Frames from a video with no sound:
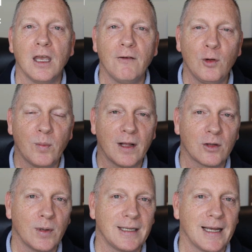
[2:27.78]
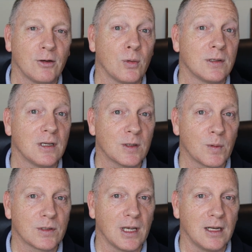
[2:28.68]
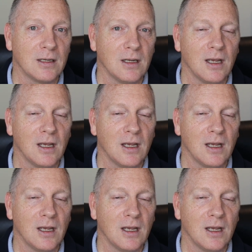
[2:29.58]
If you bought the rate down to a 6%,